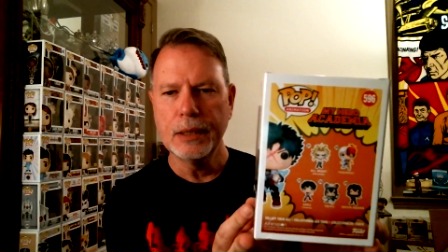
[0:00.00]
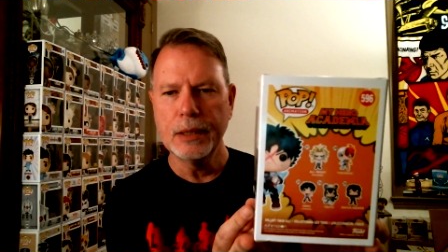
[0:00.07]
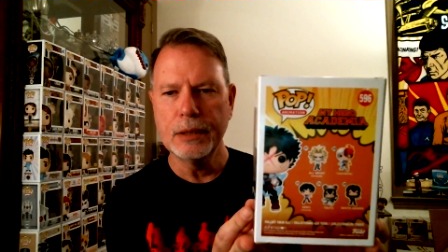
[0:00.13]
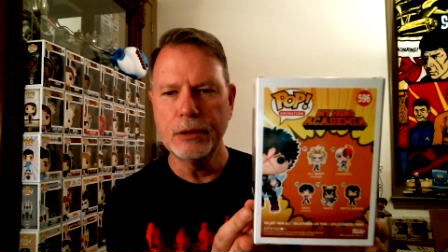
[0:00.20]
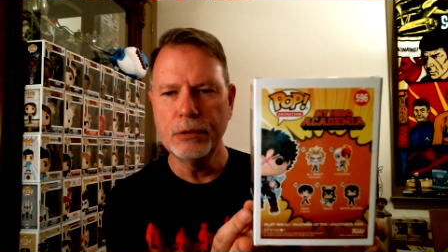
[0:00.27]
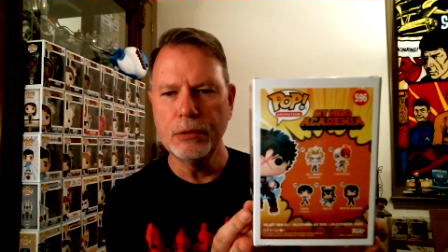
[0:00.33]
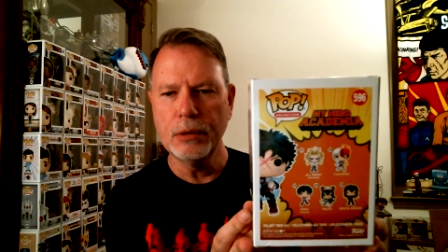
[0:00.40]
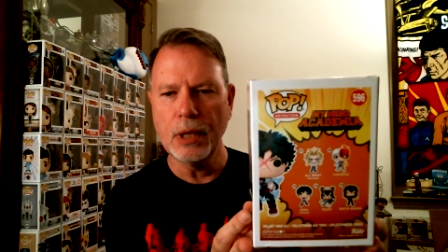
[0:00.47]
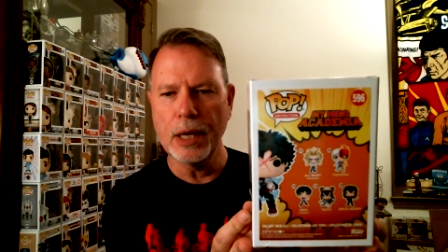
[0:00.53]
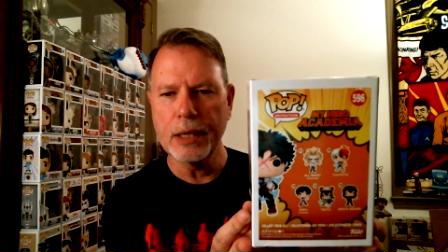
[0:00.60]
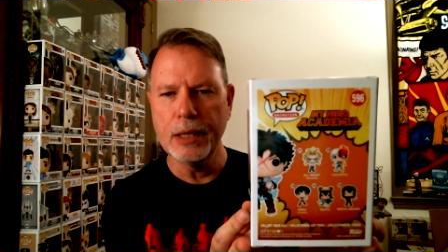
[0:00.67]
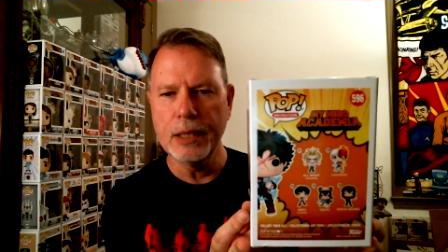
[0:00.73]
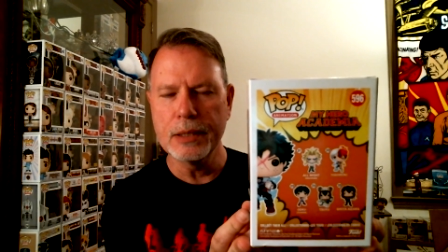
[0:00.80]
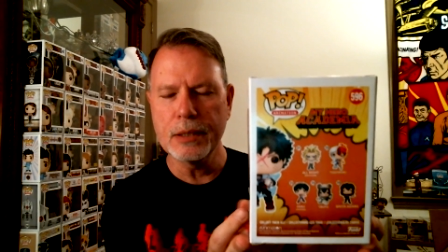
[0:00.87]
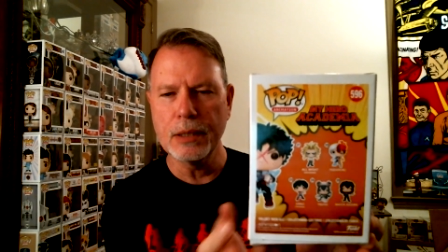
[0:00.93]
I do
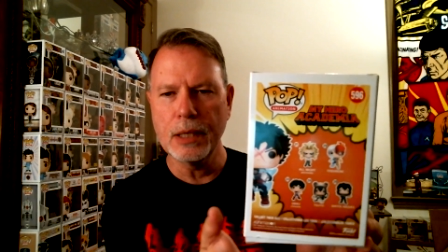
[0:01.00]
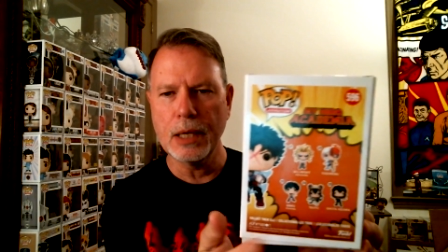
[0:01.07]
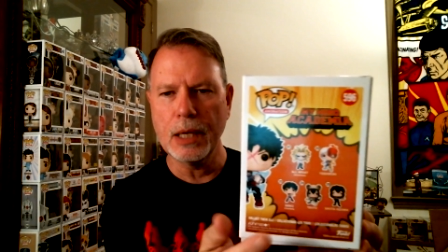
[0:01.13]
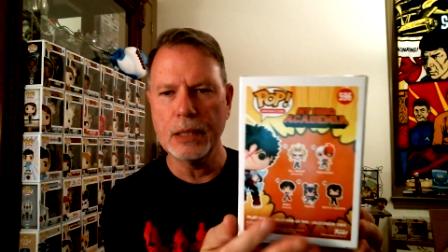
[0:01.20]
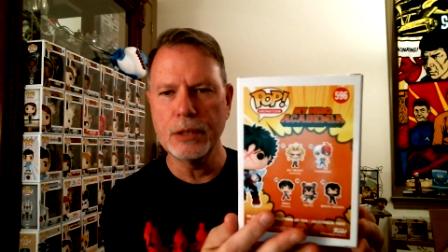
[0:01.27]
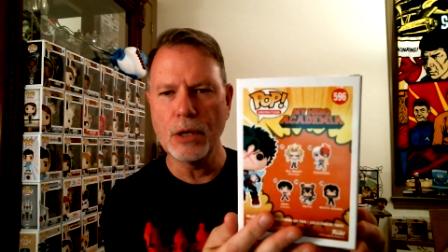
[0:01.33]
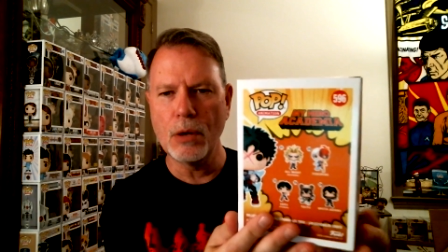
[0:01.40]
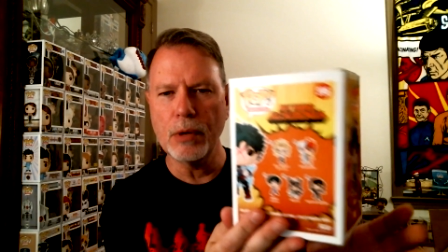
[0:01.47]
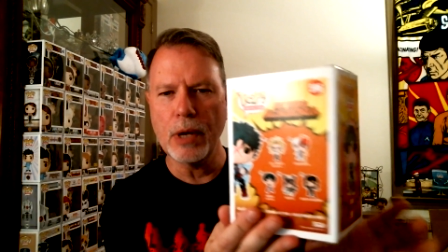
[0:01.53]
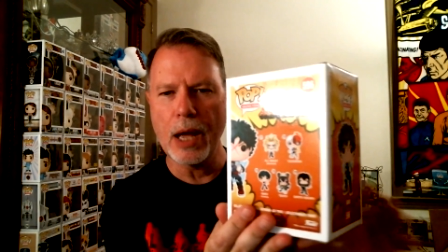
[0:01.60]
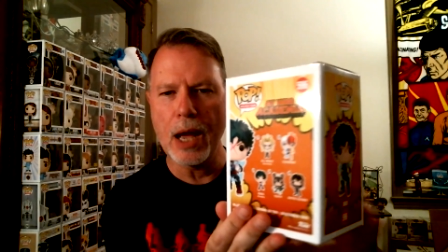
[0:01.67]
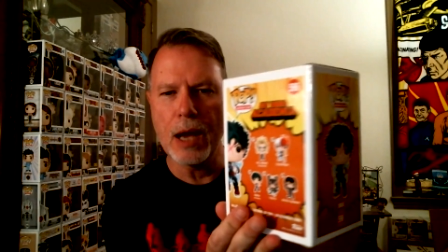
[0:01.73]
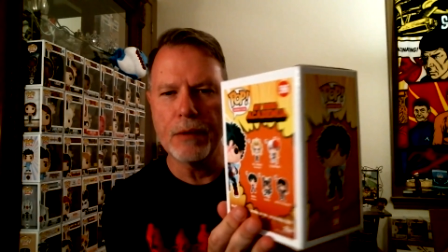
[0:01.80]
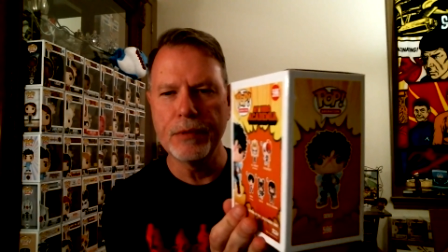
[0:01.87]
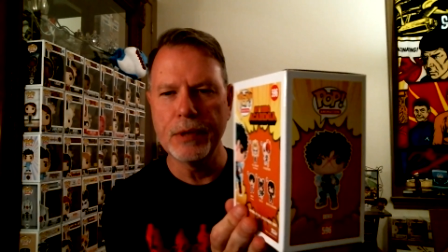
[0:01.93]
like this one, and I don't
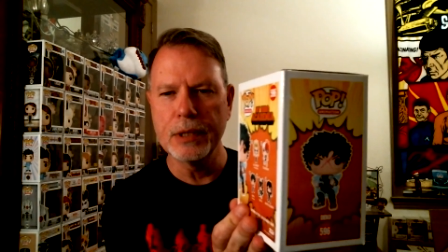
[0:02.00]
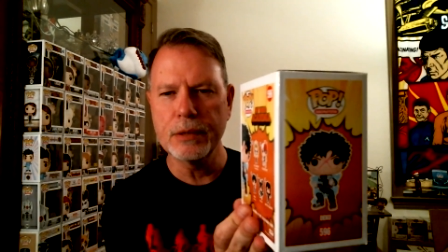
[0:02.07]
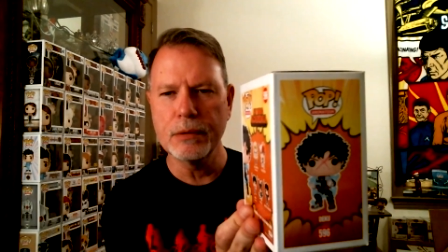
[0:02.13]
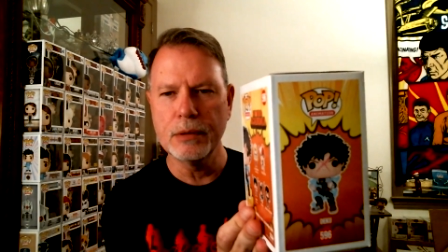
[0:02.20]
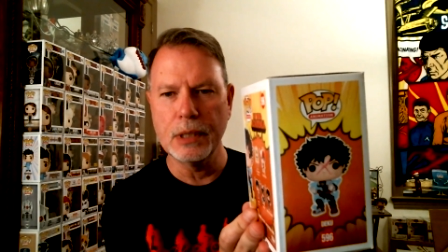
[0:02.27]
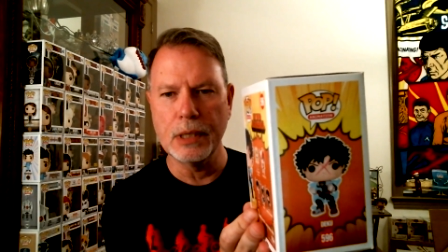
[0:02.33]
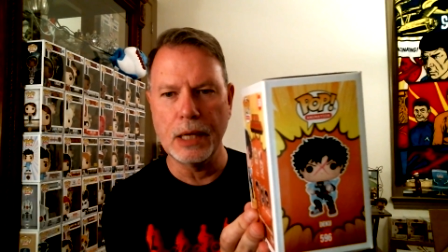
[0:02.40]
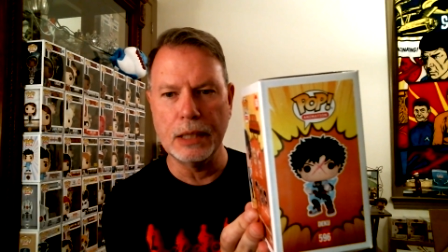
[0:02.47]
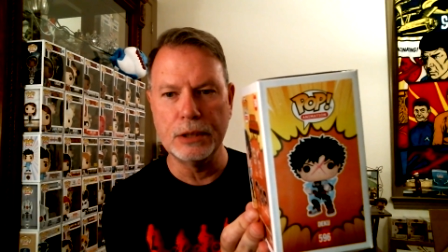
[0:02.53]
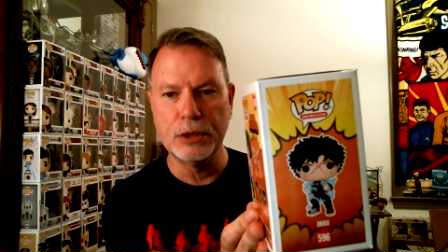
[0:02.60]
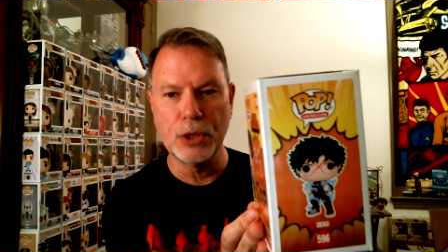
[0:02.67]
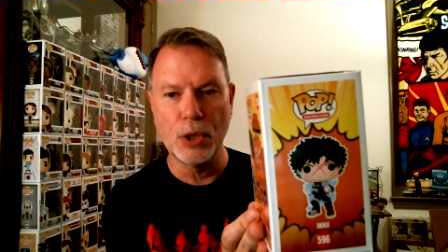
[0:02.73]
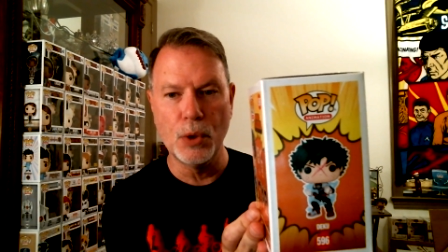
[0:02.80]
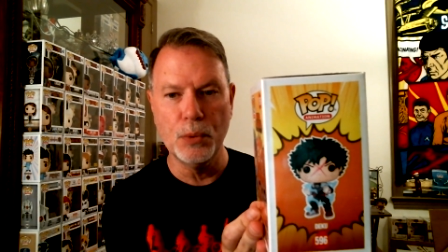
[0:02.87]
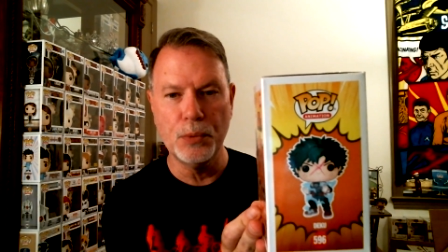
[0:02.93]
have this one, and I
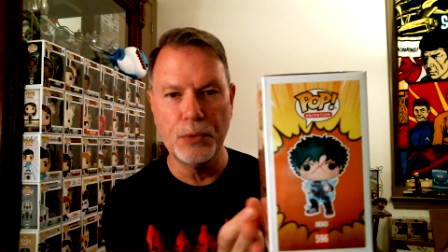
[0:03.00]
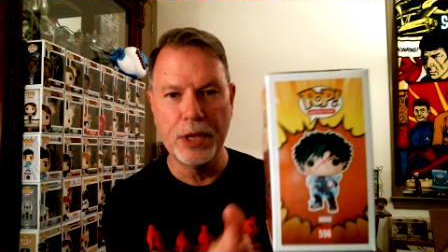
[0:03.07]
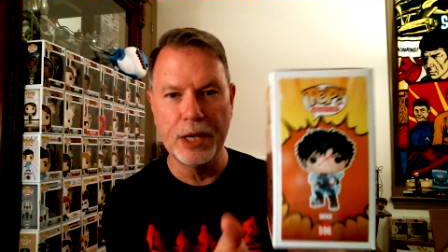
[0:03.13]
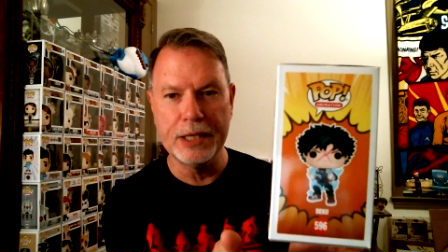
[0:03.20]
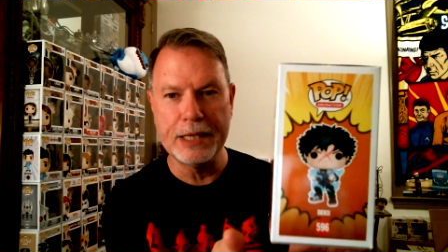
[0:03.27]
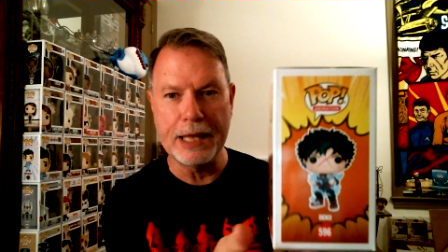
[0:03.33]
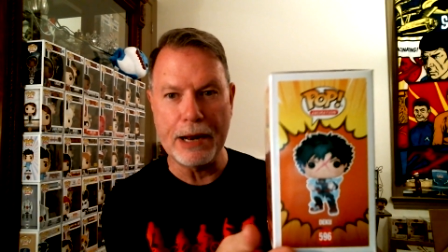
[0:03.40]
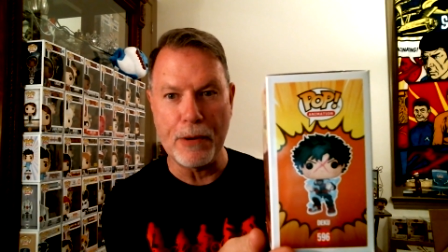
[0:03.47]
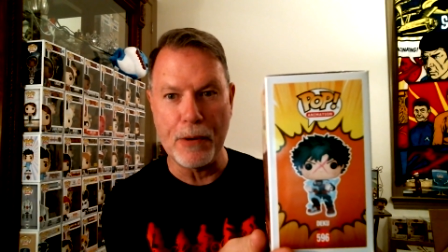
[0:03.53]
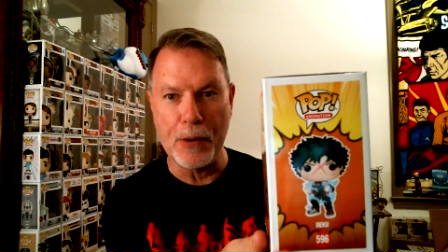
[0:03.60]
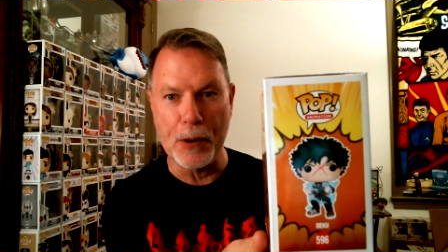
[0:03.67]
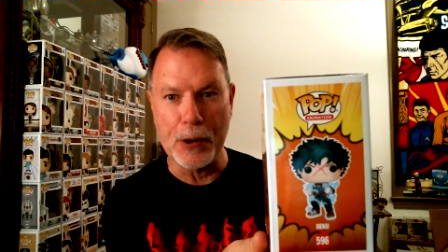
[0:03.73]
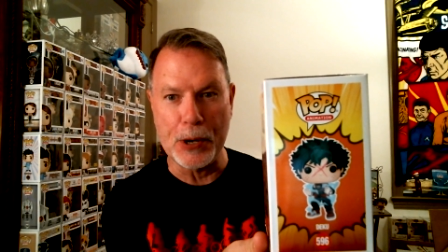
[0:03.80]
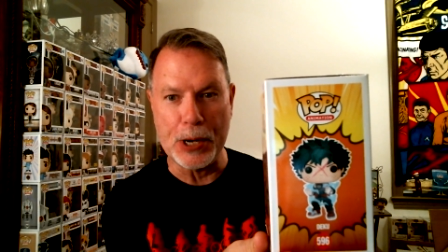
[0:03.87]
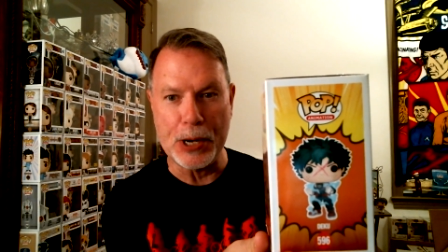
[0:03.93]
don't think that I
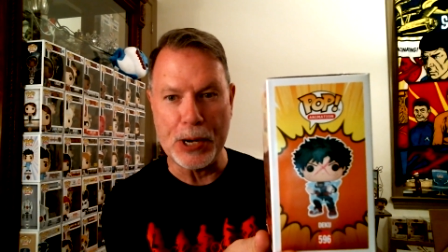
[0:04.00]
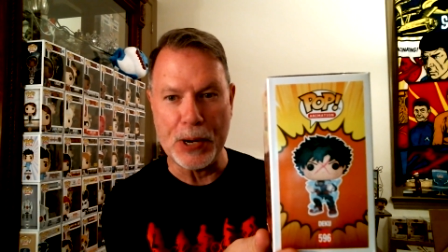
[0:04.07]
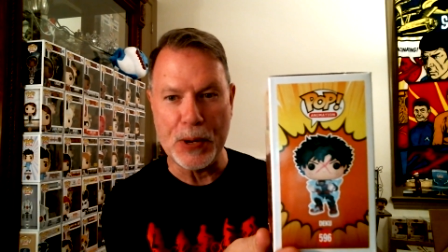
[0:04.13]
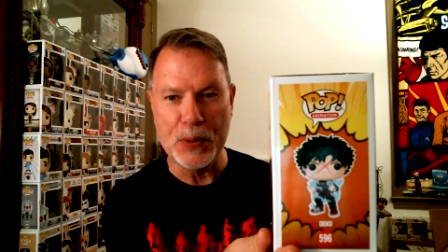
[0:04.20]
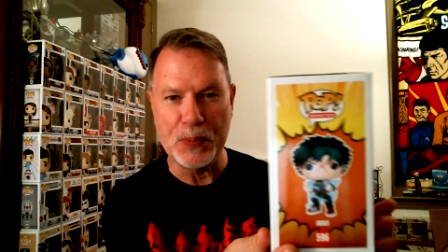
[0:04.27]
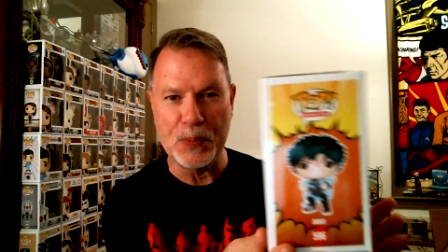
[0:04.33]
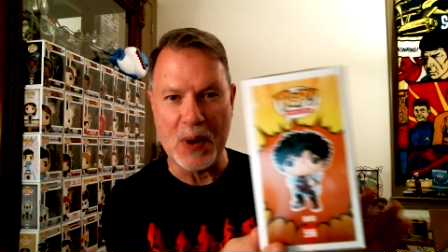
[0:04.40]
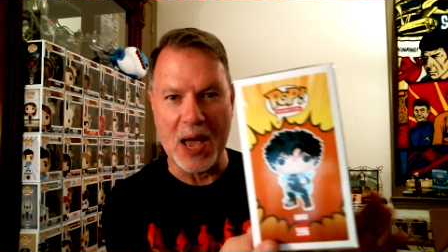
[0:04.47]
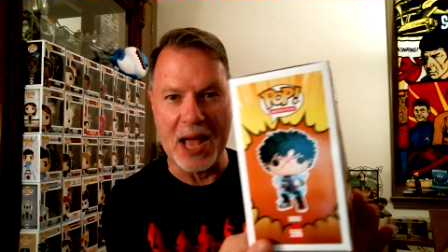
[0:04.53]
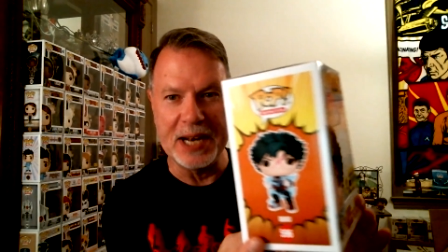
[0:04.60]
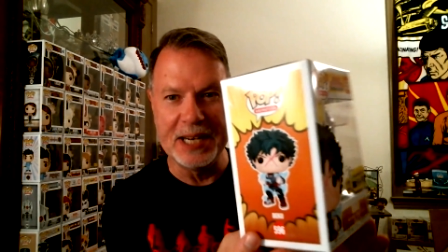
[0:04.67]
ordered it. I hope not.